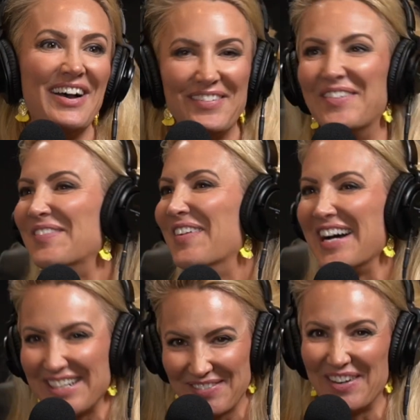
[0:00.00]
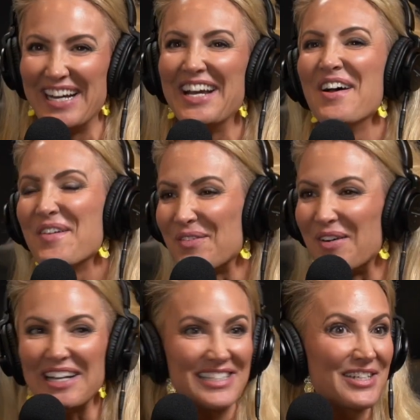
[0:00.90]

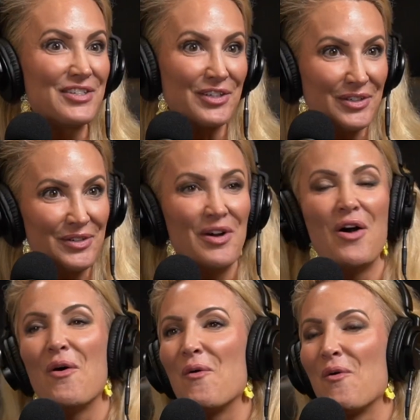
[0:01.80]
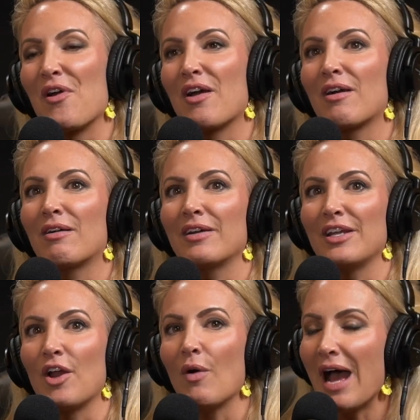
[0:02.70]
Yeah, what to do or,
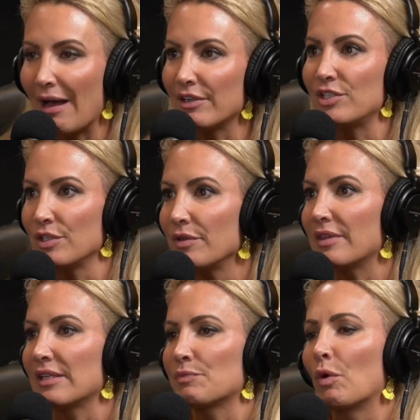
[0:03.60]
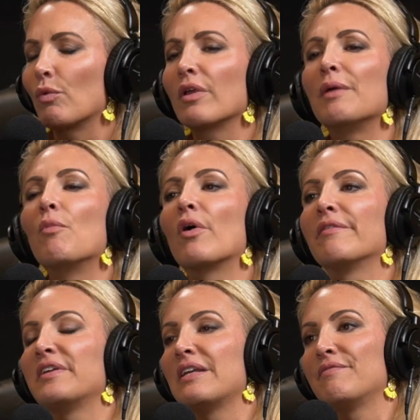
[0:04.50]
how to do things, but really
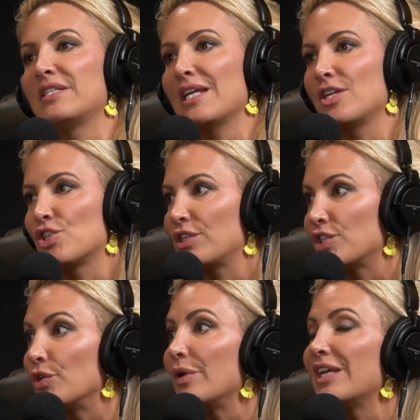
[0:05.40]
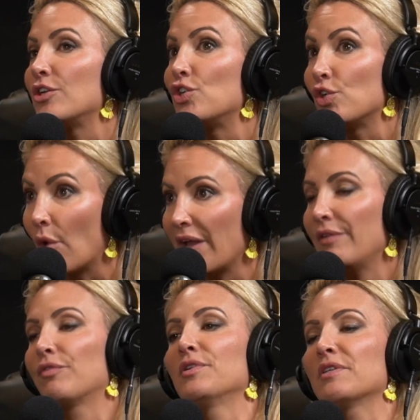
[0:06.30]
more of an invitation to
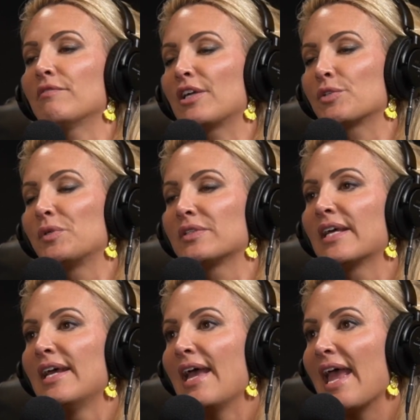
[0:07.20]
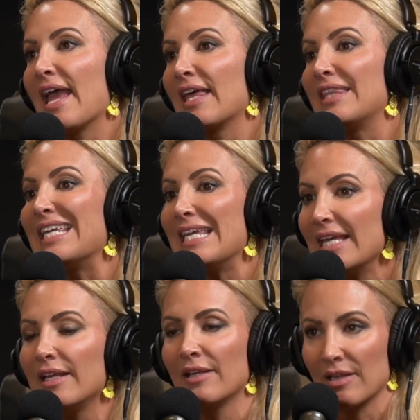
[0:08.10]
enjoy fruits and vegetables and the
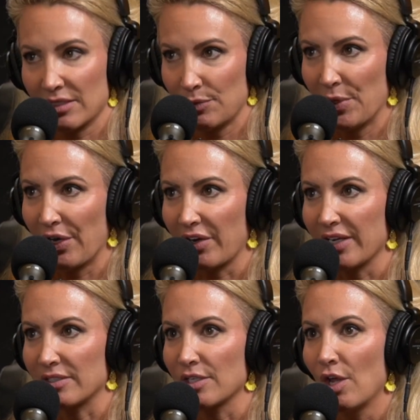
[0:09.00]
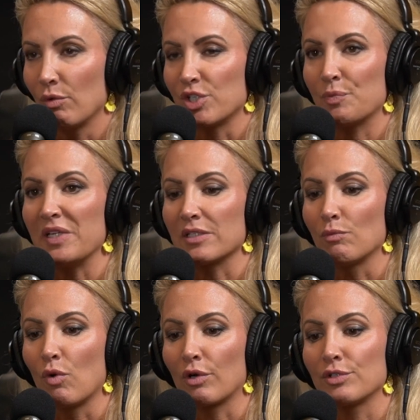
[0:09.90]
eating experience, which
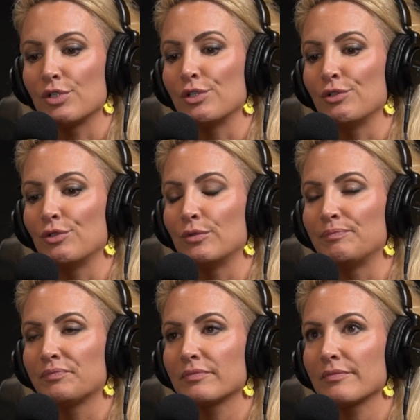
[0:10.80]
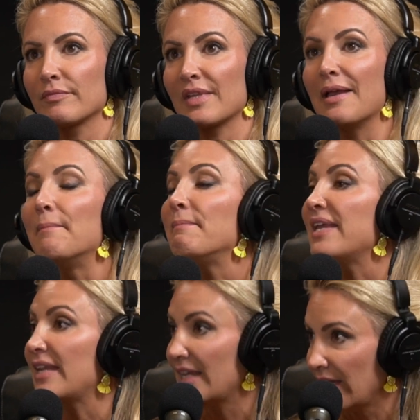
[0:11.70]
speaks more to
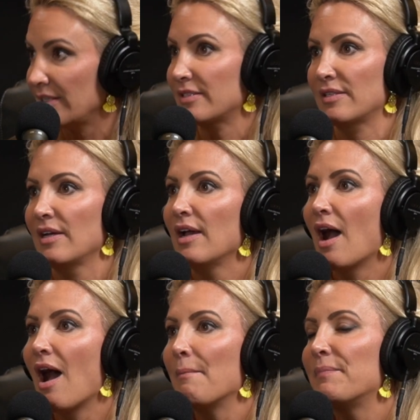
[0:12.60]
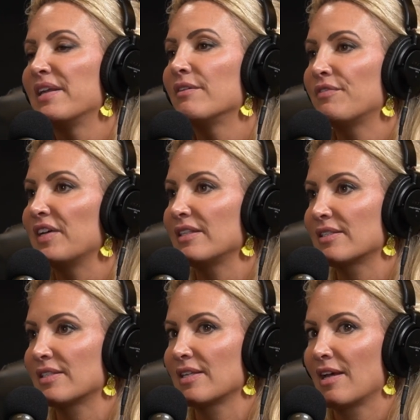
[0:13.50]
immediate
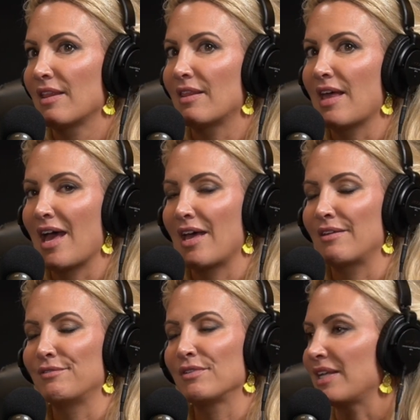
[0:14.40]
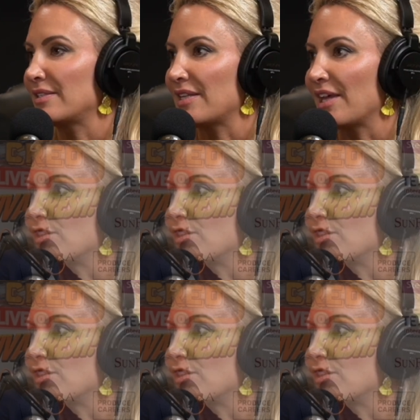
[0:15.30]
benefits than, let's